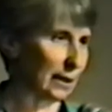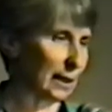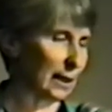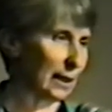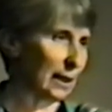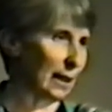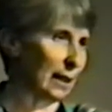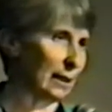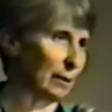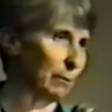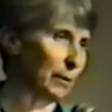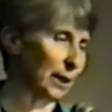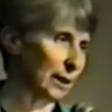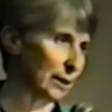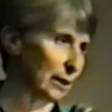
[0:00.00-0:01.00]

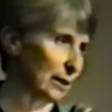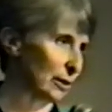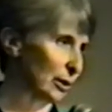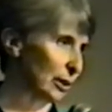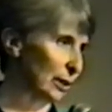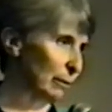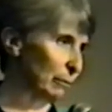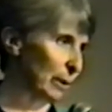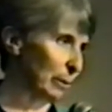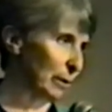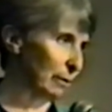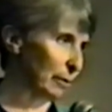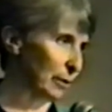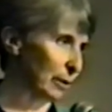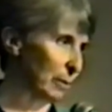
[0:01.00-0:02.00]
One is Concerned Women
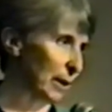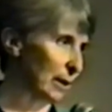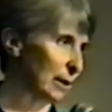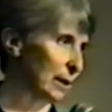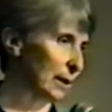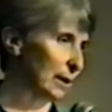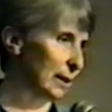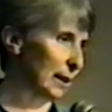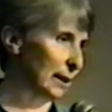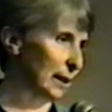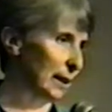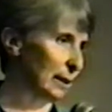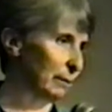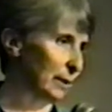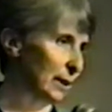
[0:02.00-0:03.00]
for America, and the
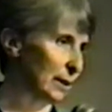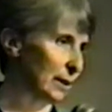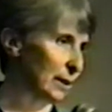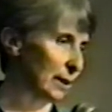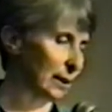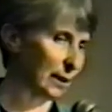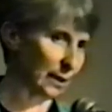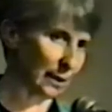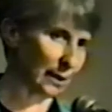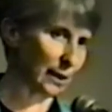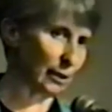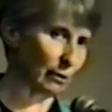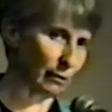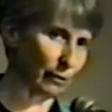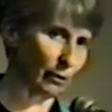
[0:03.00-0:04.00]
other one is the
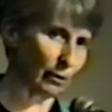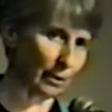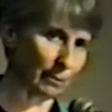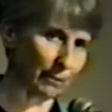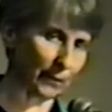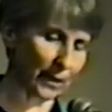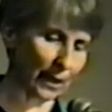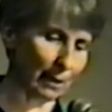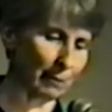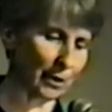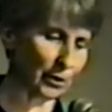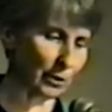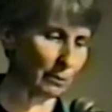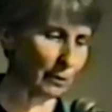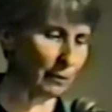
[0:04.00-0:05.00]
Eagle Forum that I
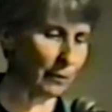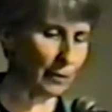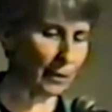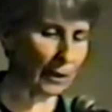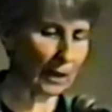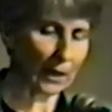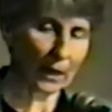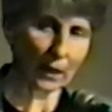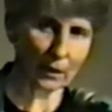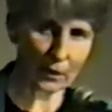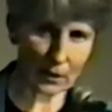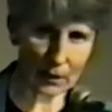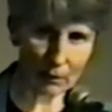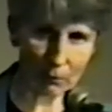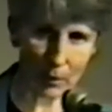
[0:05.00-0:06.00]
mentioned before.
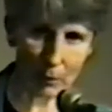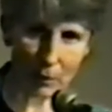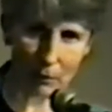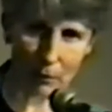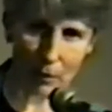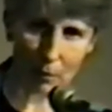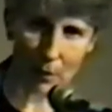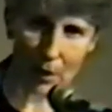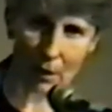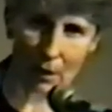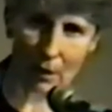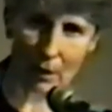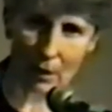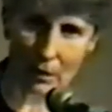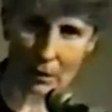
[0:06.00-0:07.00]
Concerned Women for
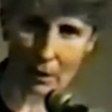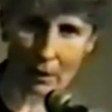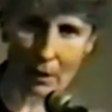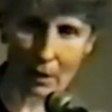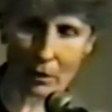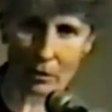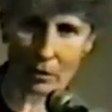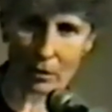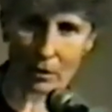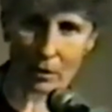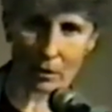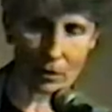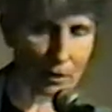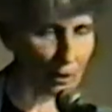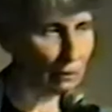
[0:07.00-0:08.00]
America is the largest
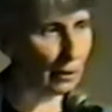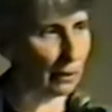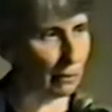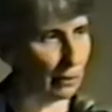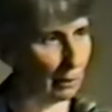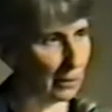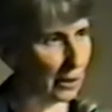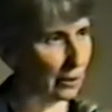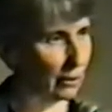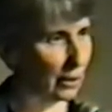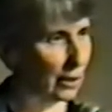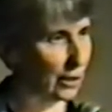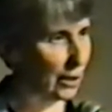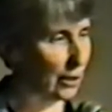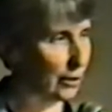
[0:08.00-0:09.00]
conservative women's
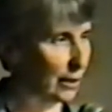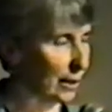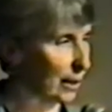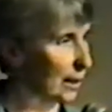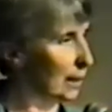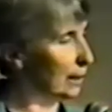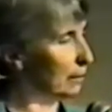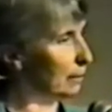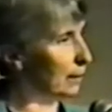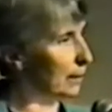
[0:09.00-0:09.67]
organization in the country,